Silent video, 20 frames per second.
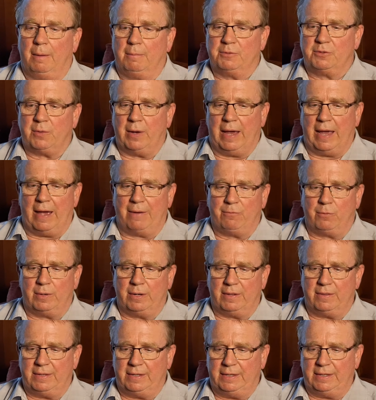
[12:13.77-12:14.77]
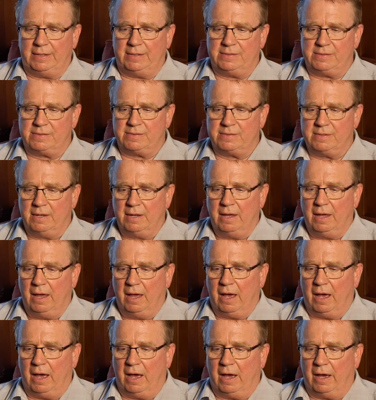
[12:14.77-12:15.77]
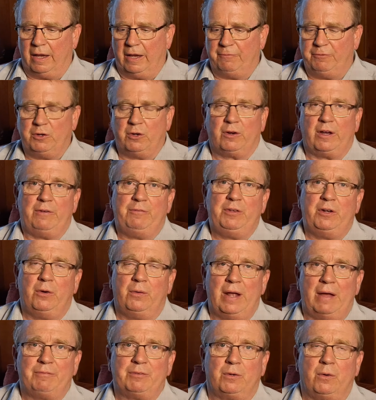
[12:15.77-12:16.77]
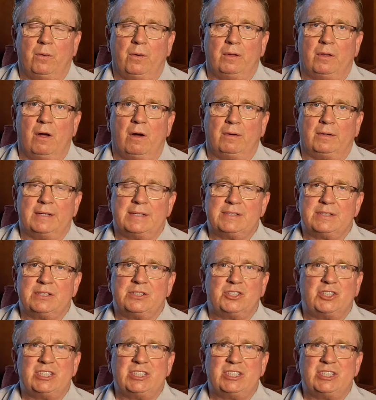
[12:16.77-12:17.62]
So I have one of these. If you don't have to go a long distance,